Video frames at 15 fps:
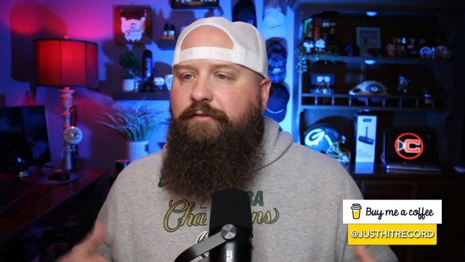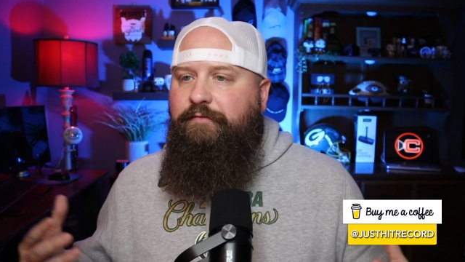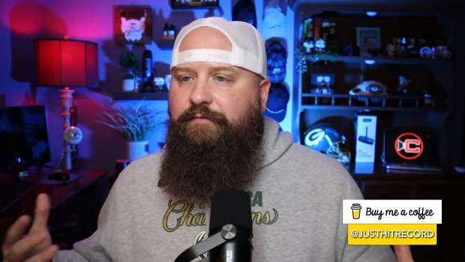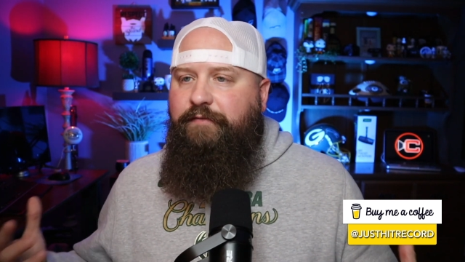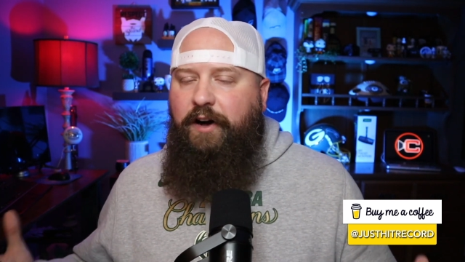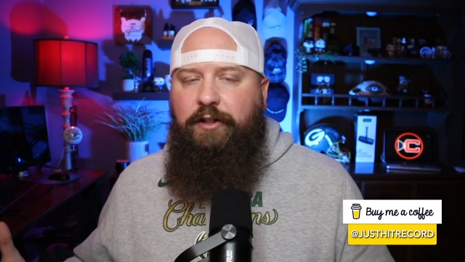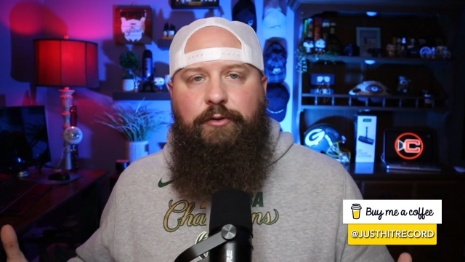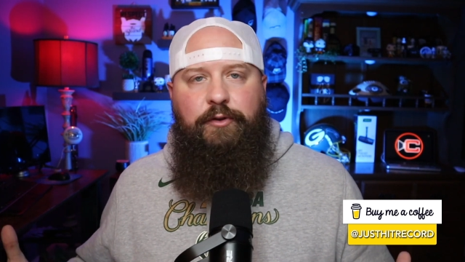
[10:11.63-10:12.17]

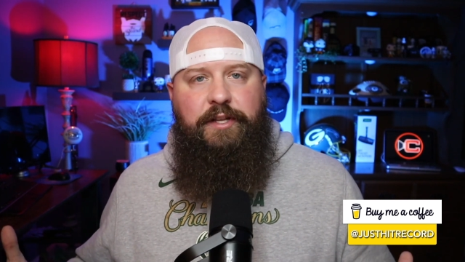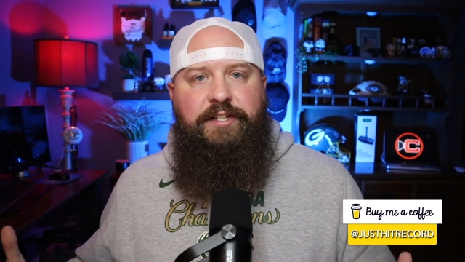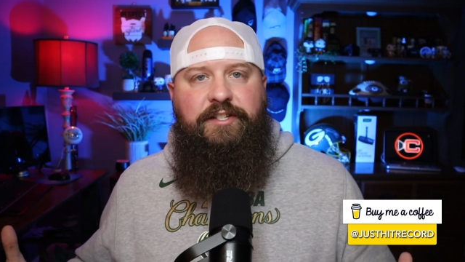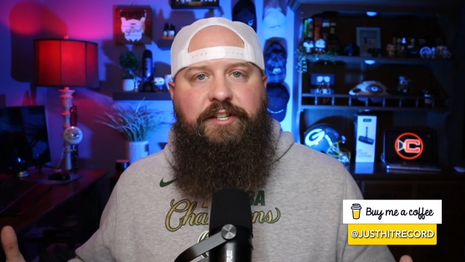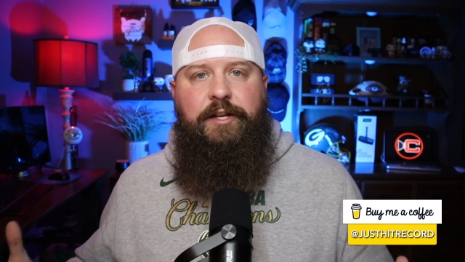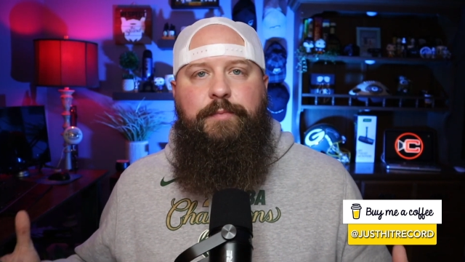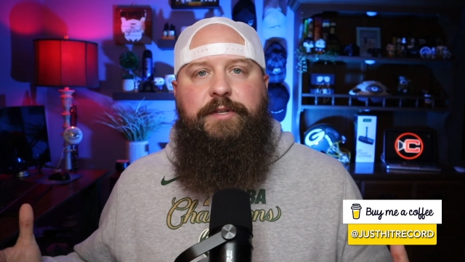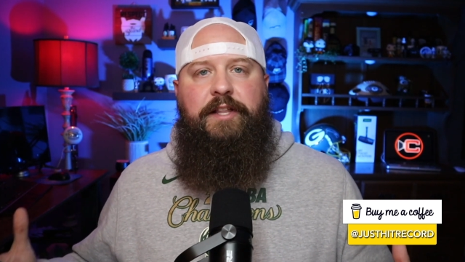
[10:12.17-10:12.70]
follow these
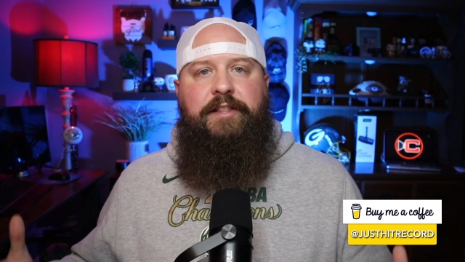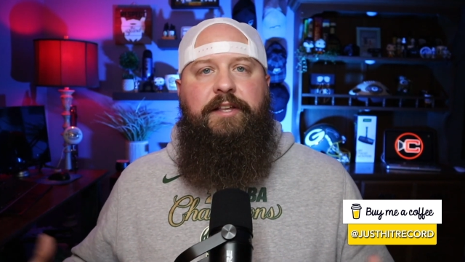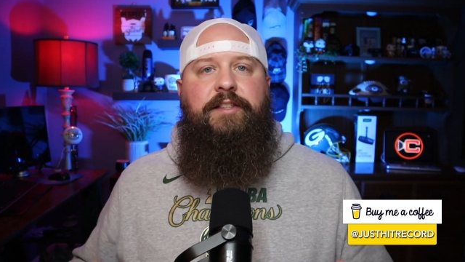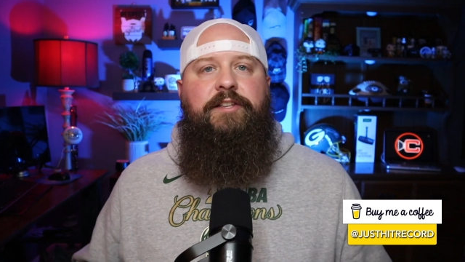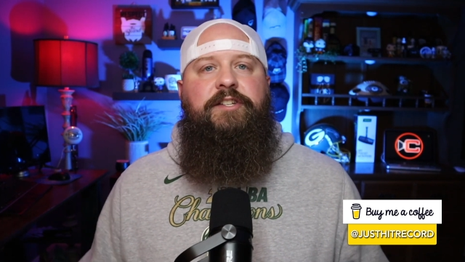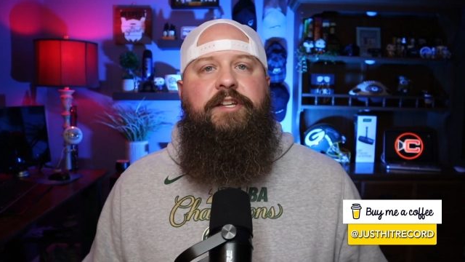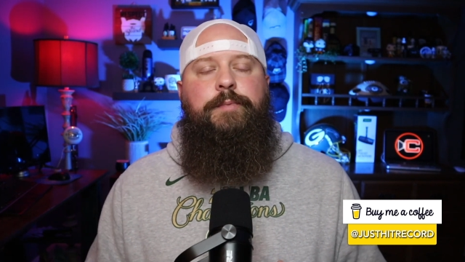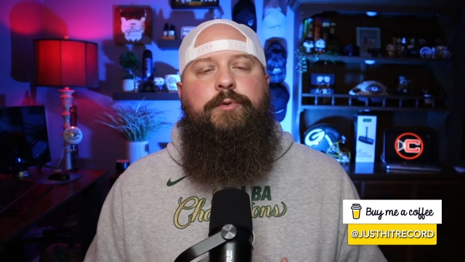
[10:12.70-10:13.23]
tips. I think
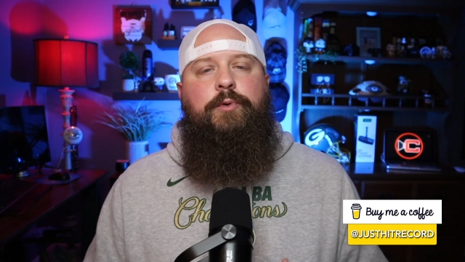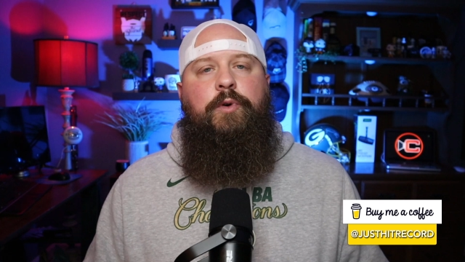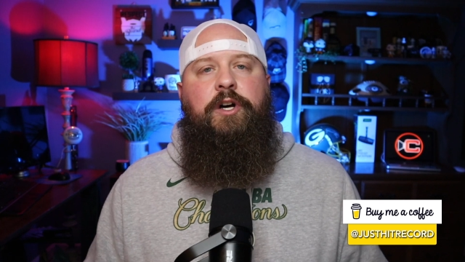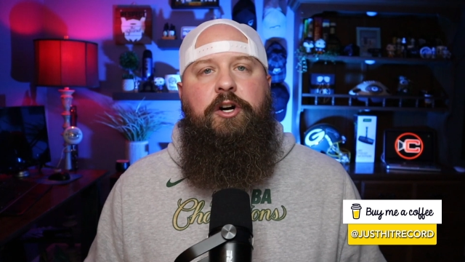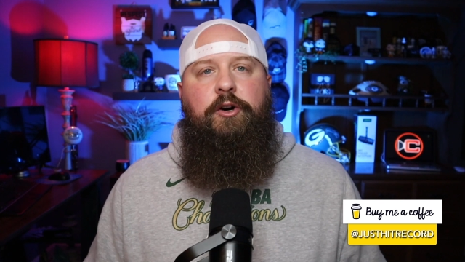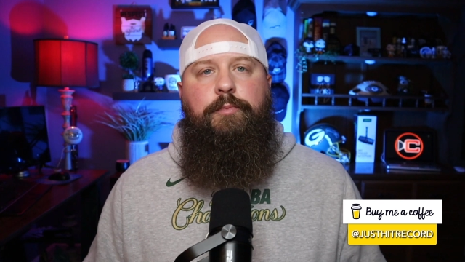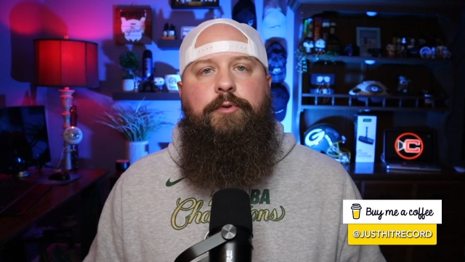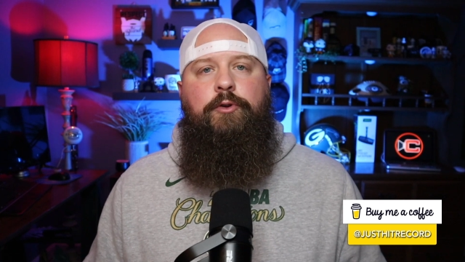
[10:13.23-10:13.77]
these tips will
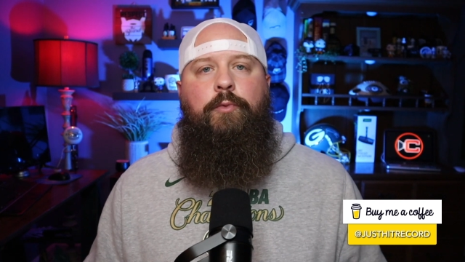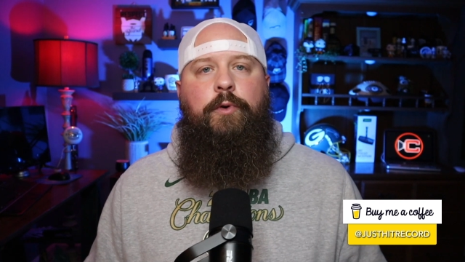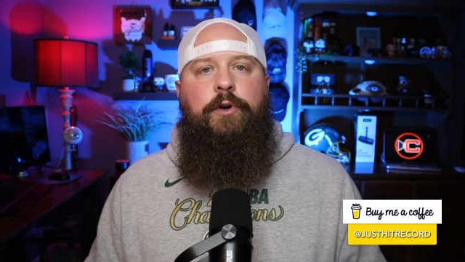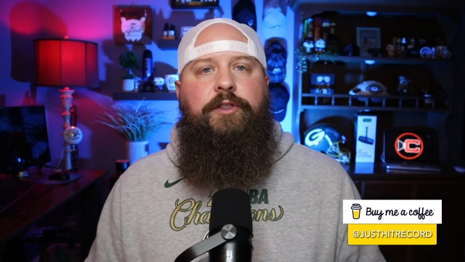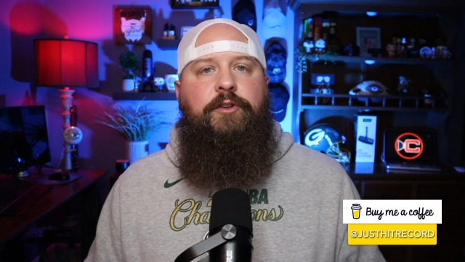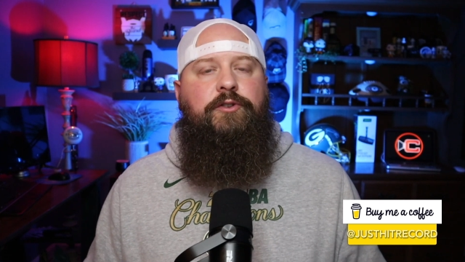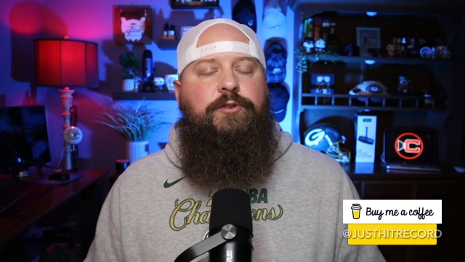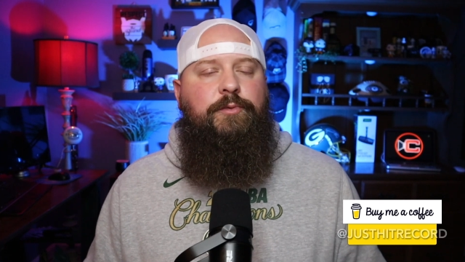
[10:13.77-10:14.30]
help you
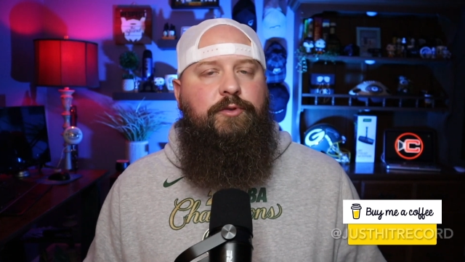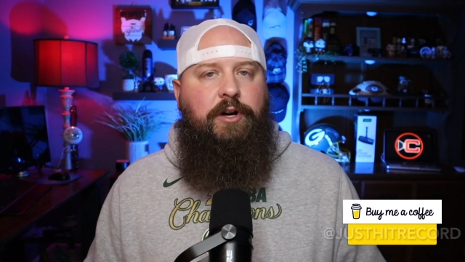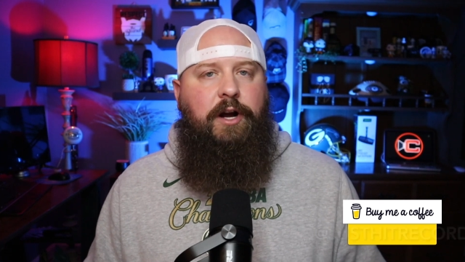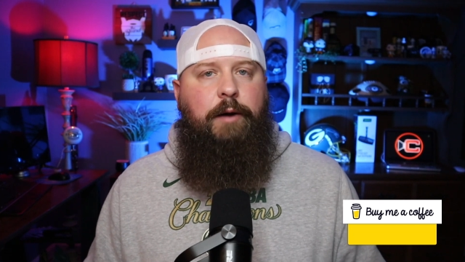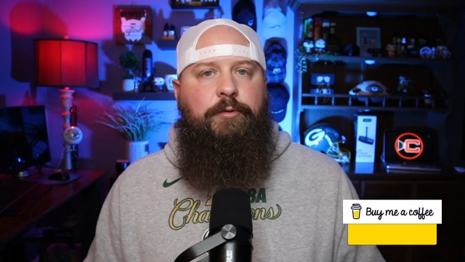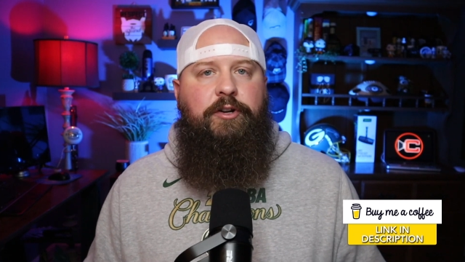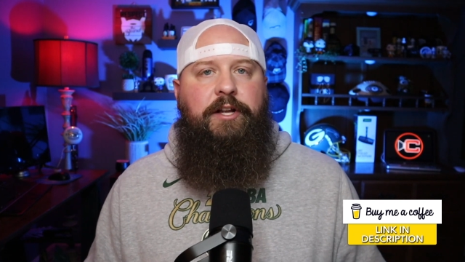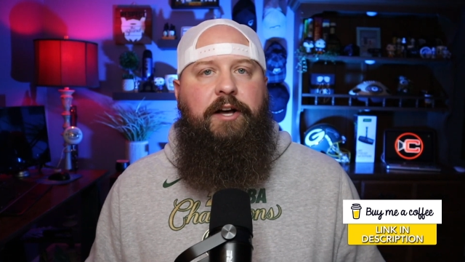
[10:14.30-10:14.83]
with your
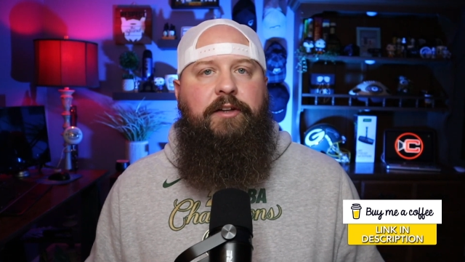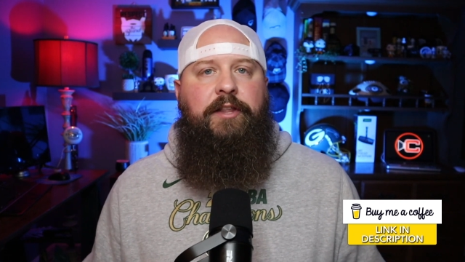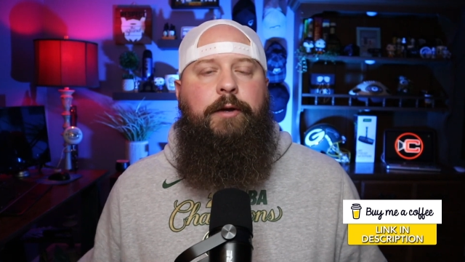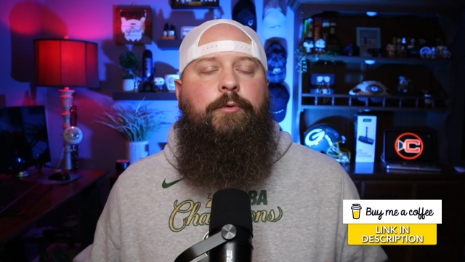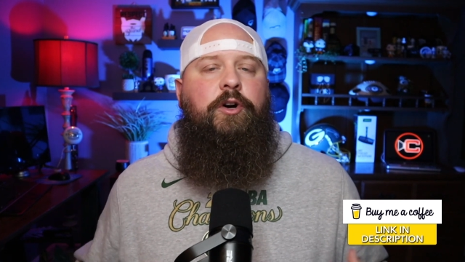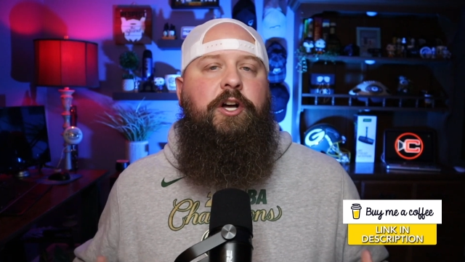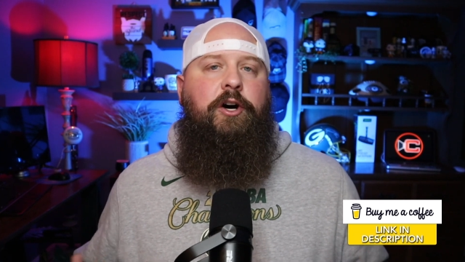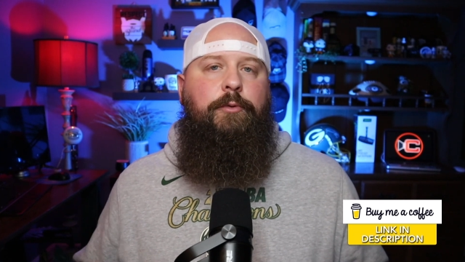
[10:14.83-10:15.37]
subscriber count. They
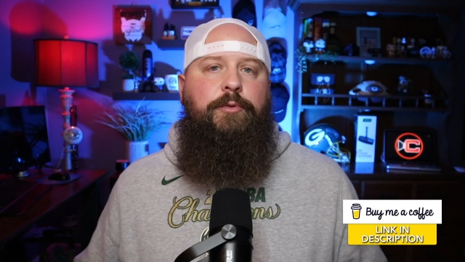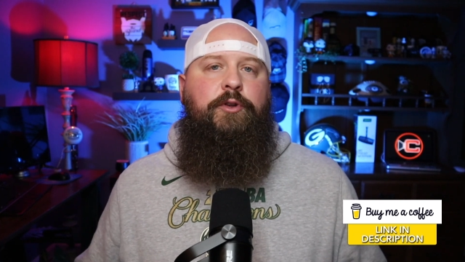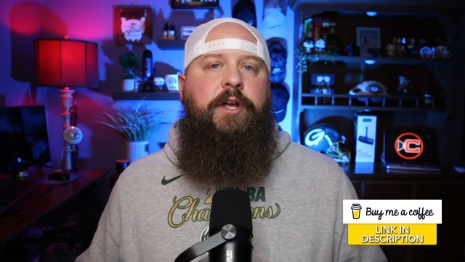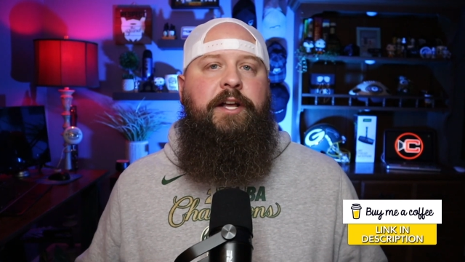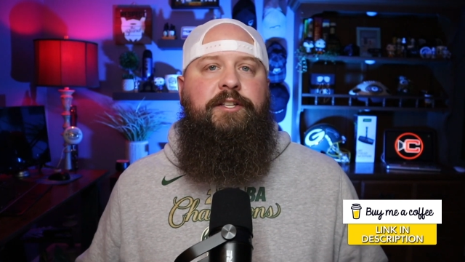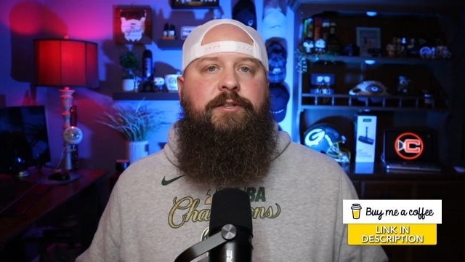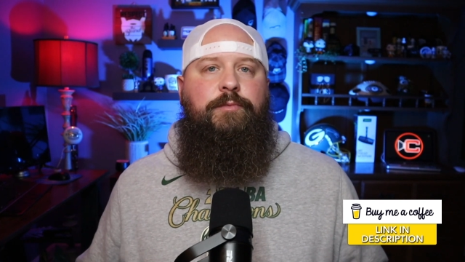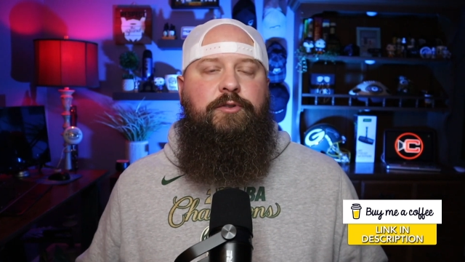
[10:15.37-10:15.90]
will help you
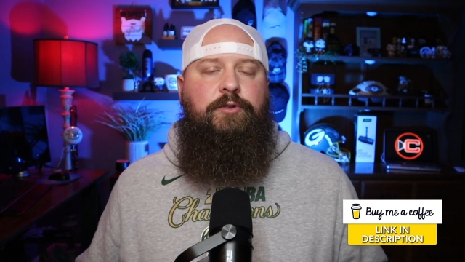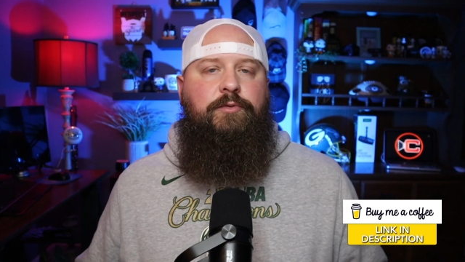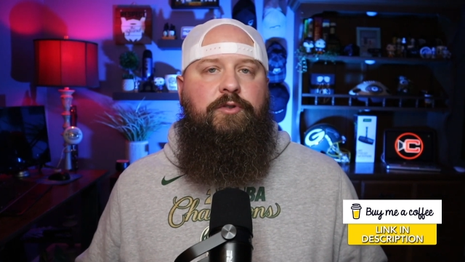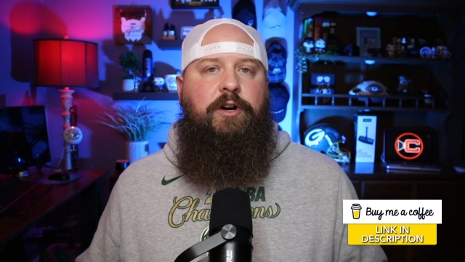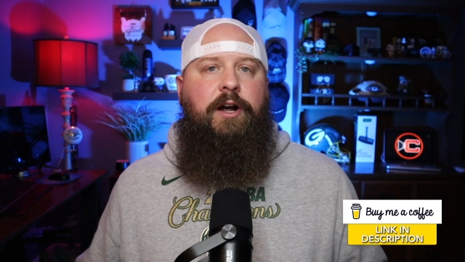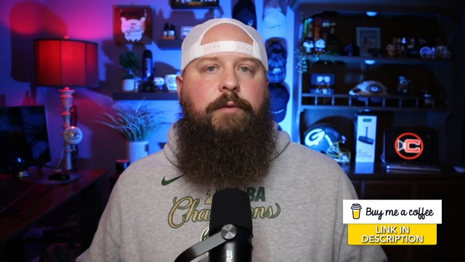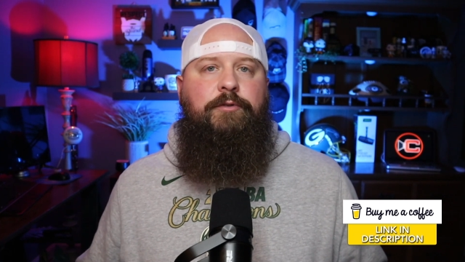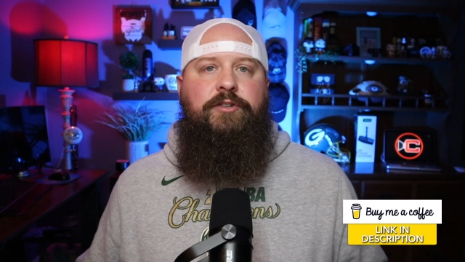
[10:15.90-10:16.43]
gain some
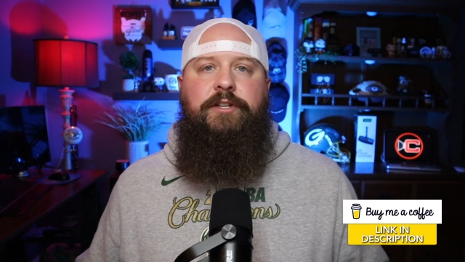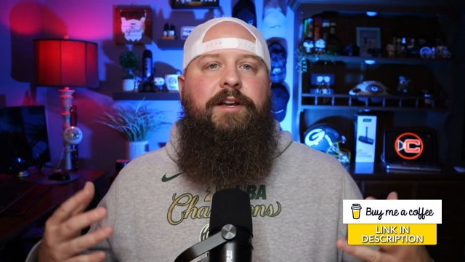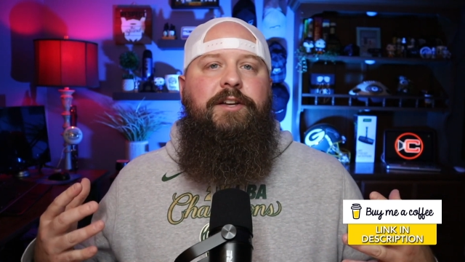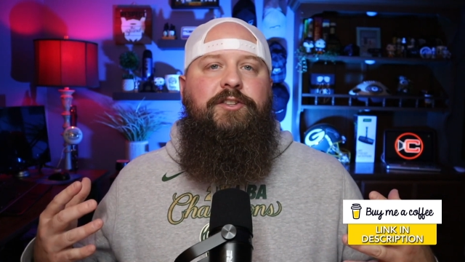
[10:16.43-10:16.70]
subscribers.